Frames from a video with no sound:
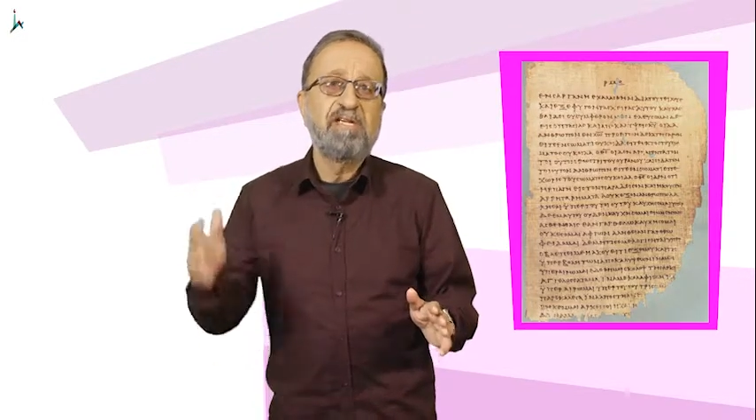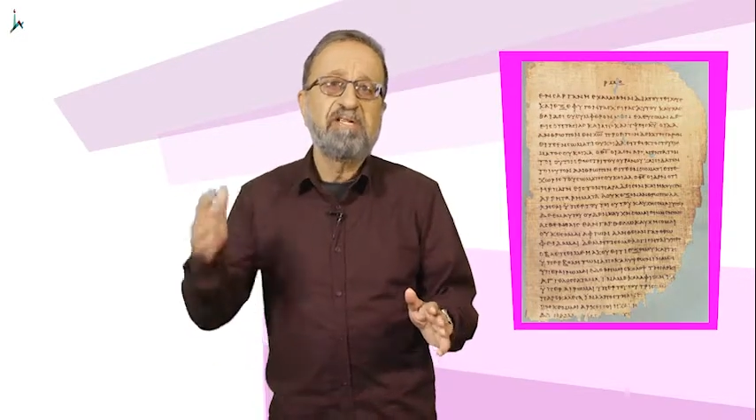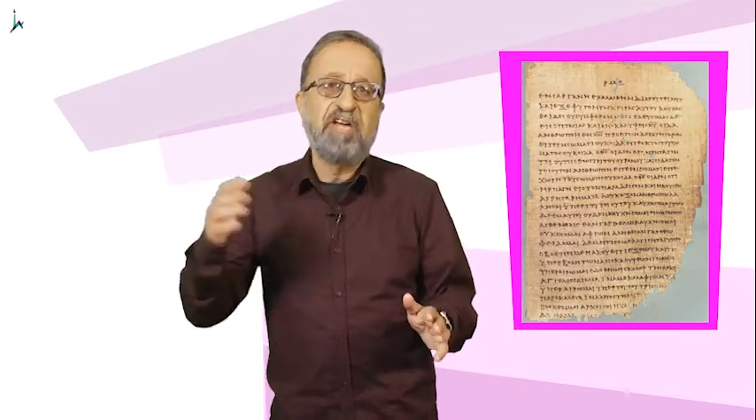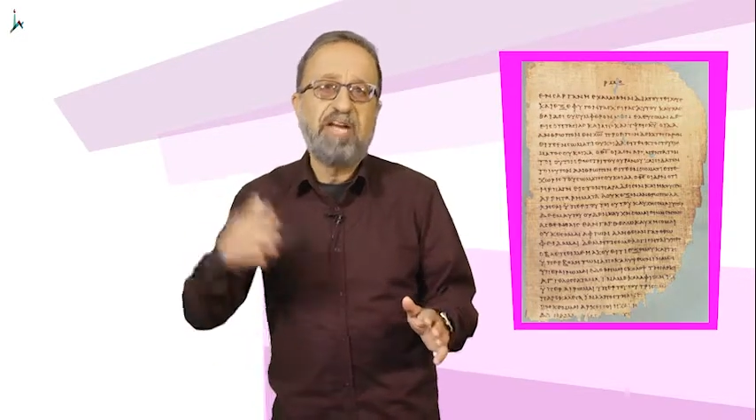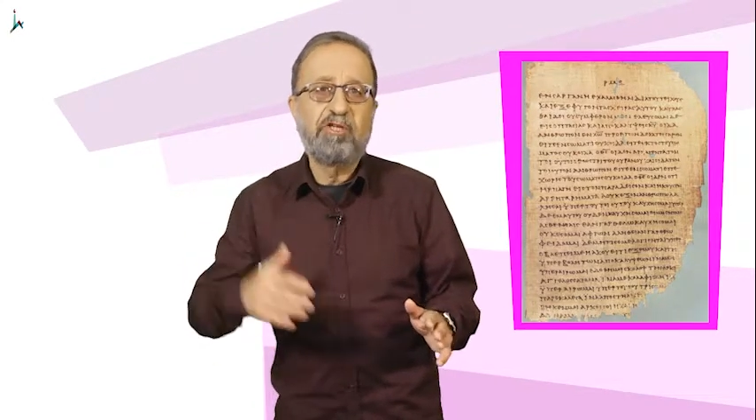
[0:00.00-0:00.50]

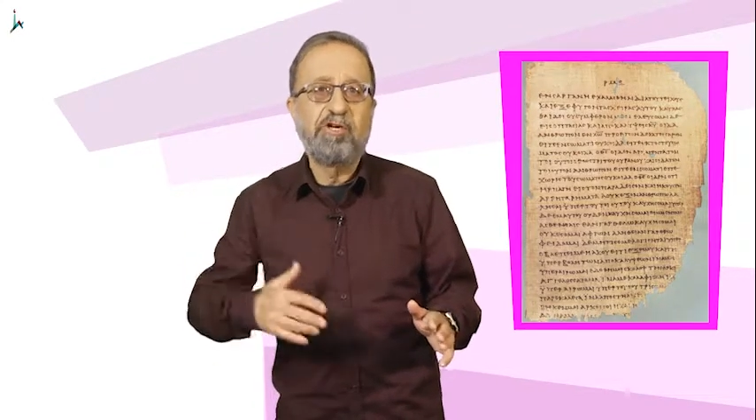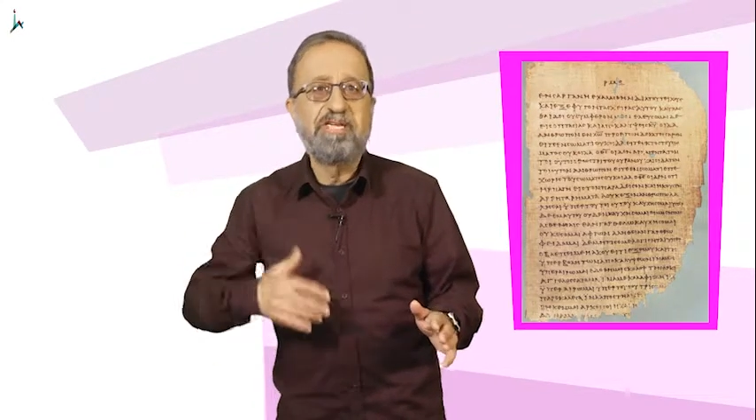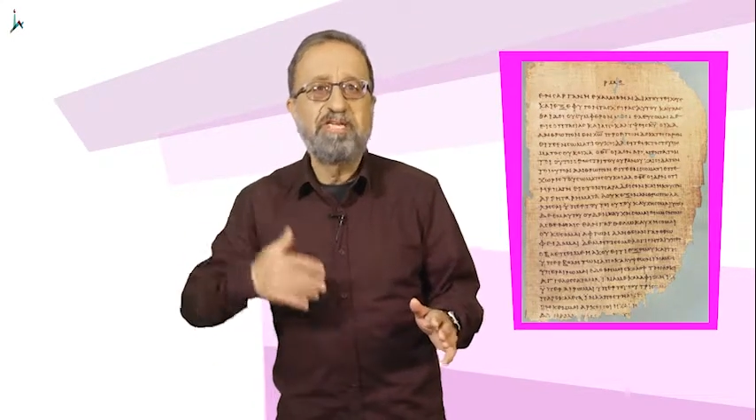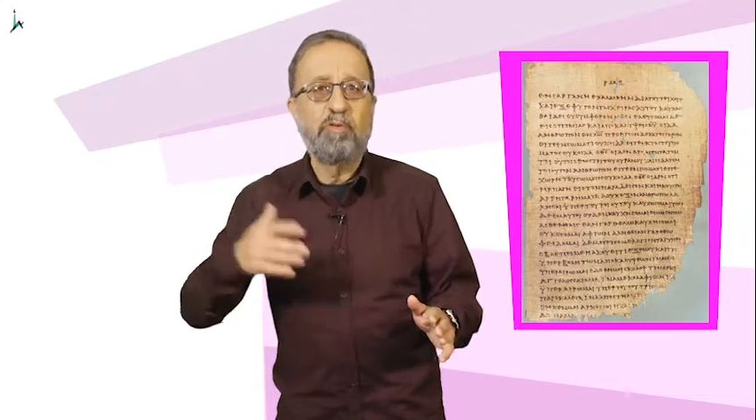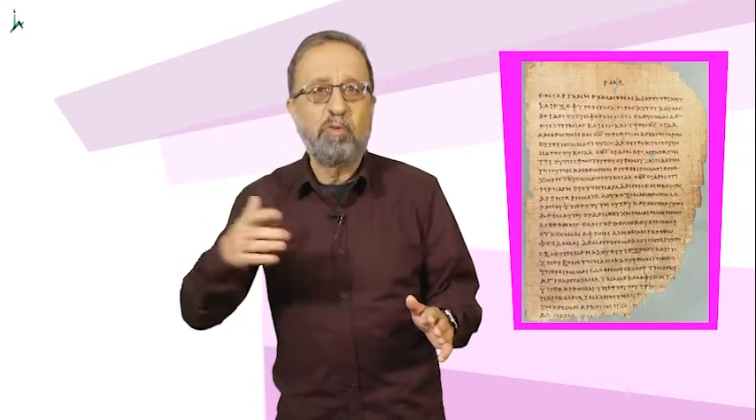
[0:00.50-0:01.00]

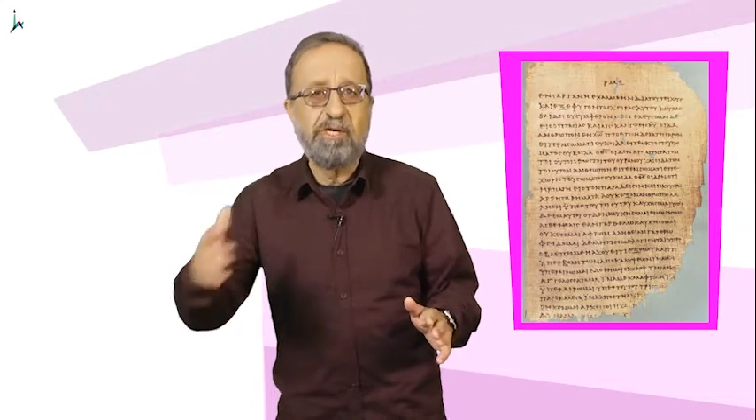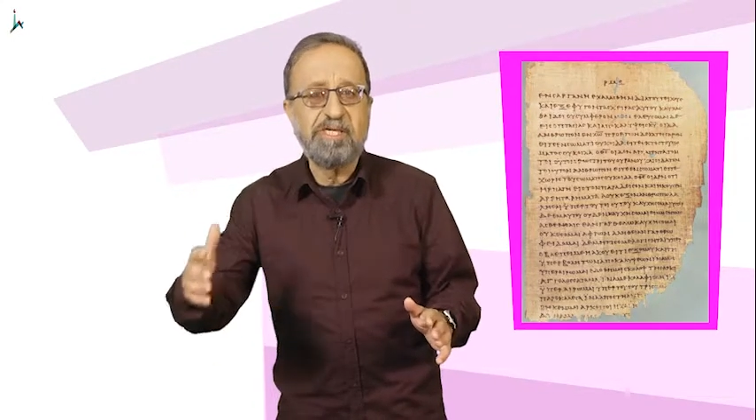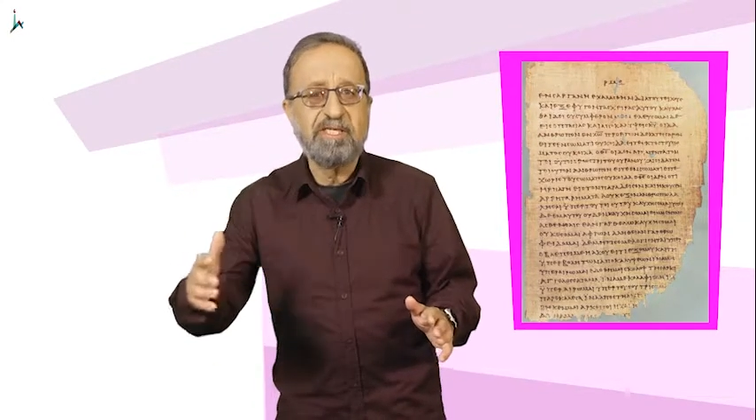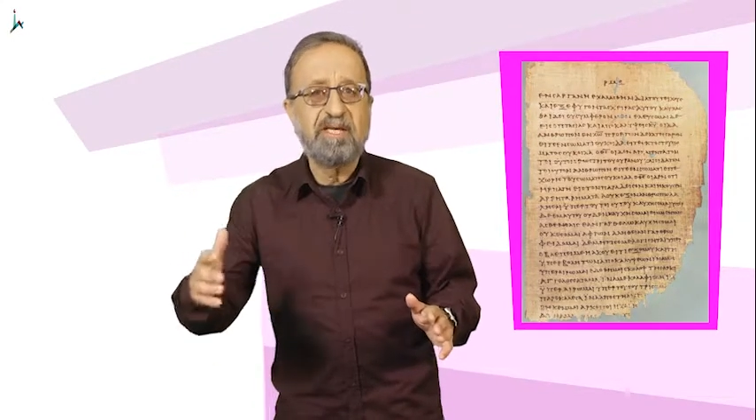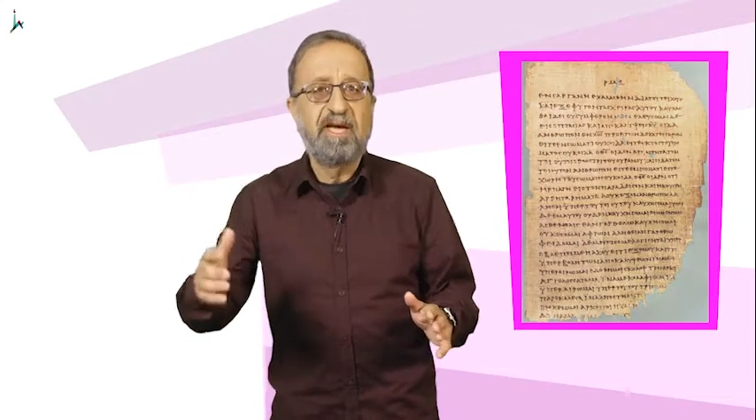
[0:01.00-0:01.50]
gradually
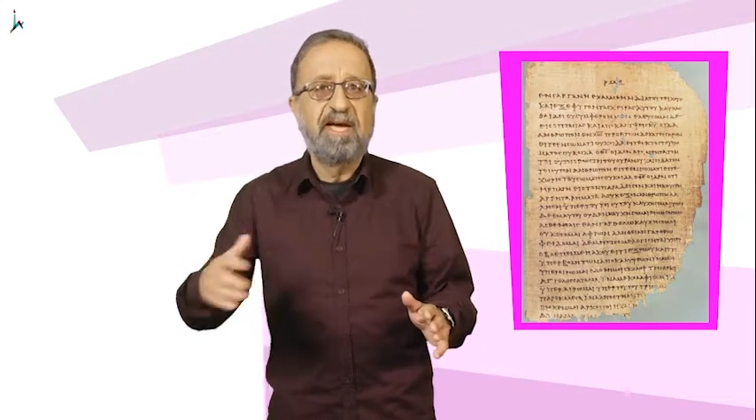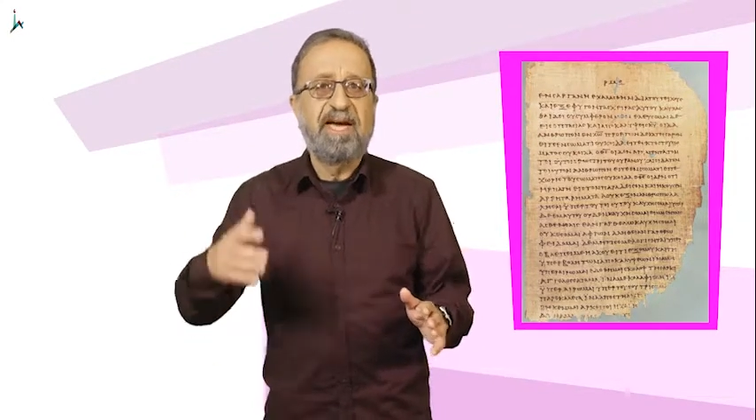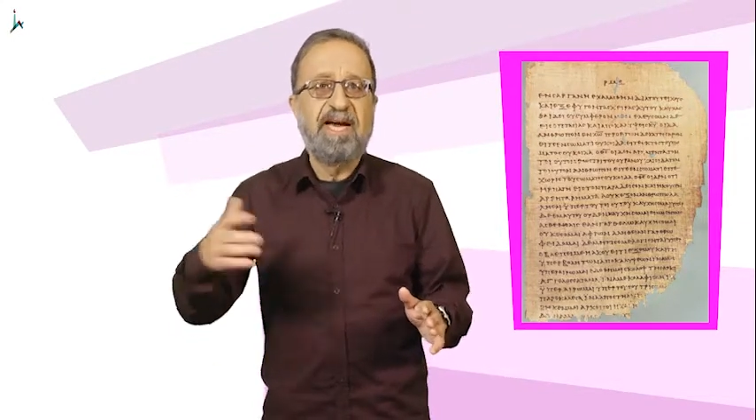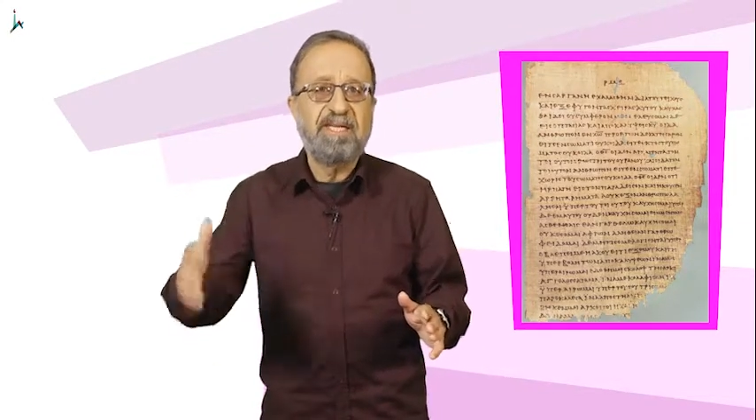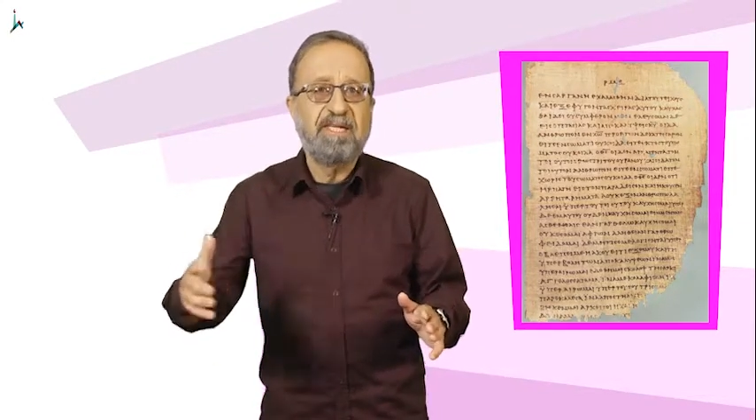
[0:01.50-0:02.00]
reworked,
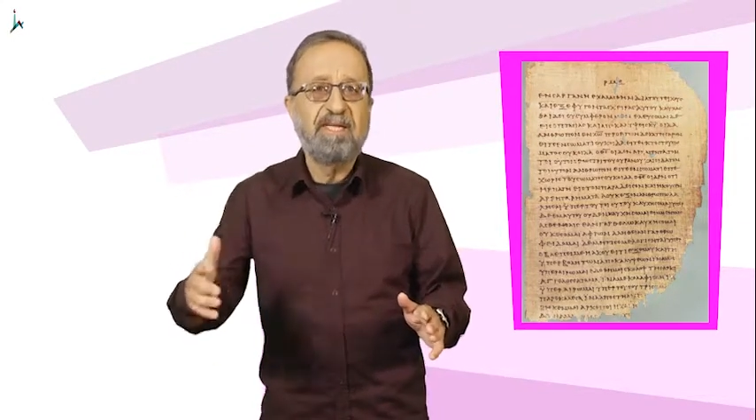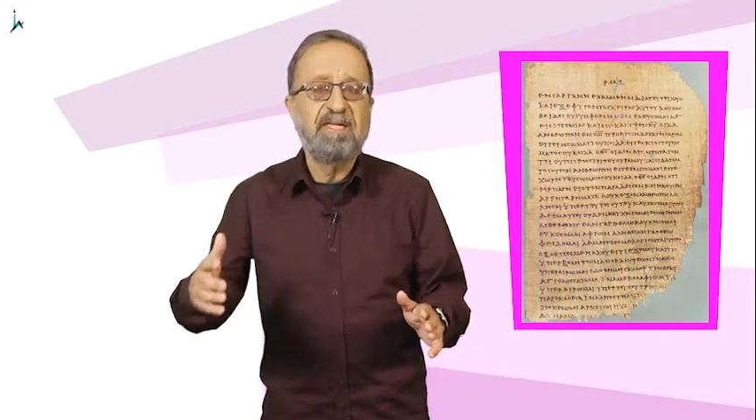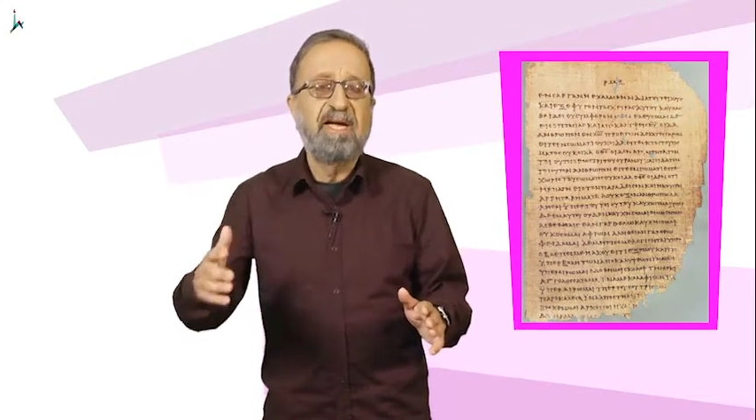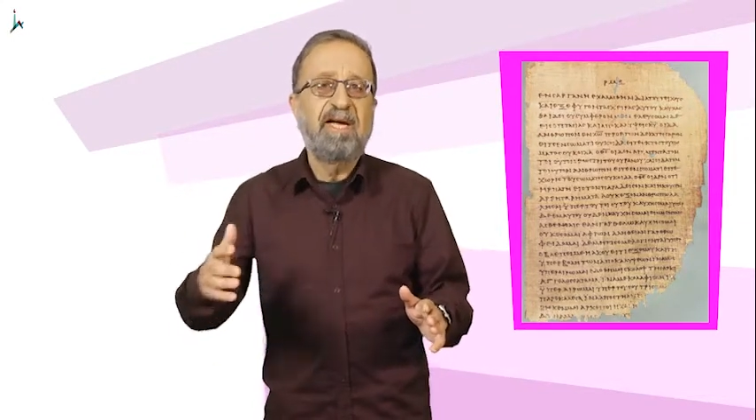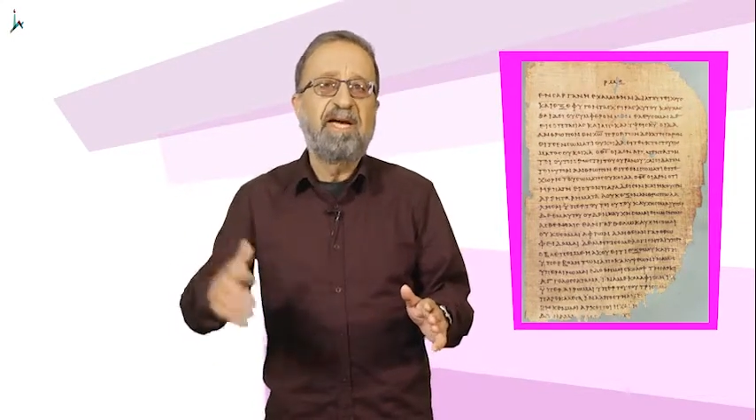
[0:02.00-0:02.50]
edited,